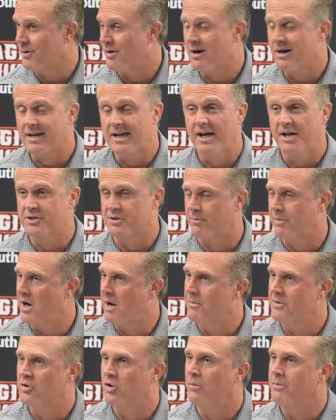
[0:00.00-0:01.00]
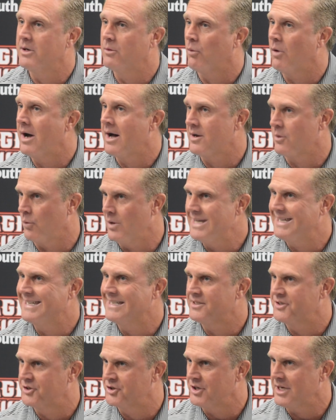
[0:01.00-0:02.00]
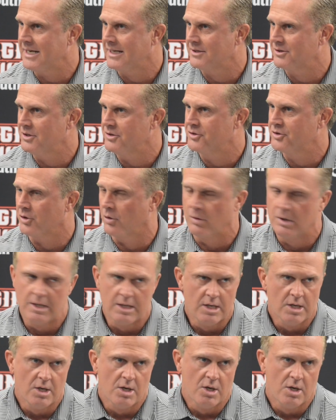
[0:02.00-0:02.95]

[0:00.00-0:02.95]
So our guys are probably going to be wide awake at 6. And so